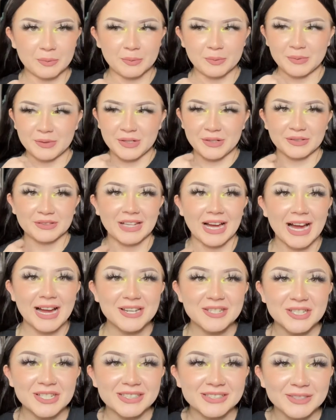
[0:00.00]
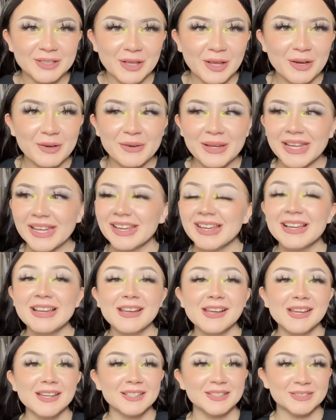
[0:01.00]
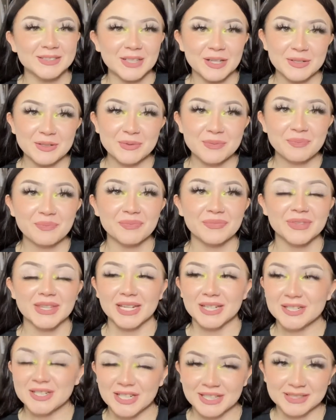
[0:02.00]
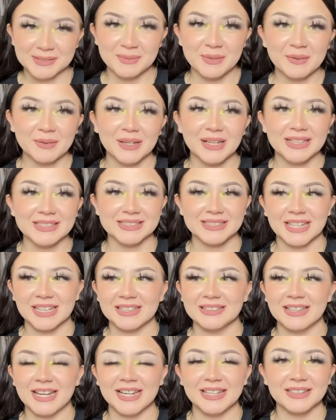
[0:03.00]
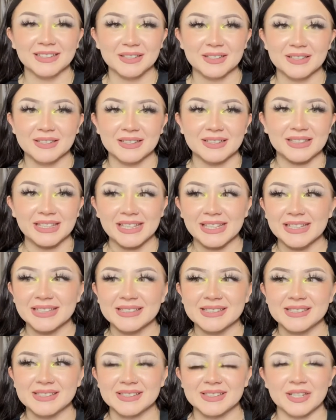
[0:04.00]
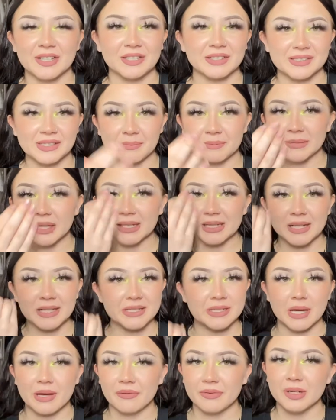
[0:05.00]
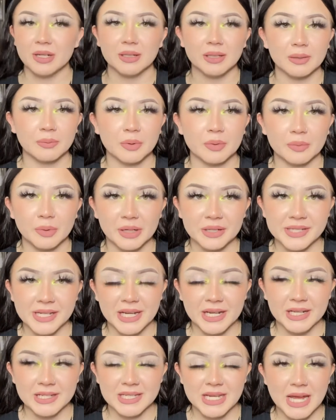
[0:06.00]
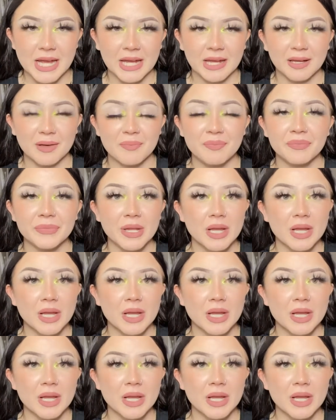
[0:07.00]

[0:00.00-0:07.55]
your lashes, Chloe. So trust me when I say like these are something I definitely would wear day to day.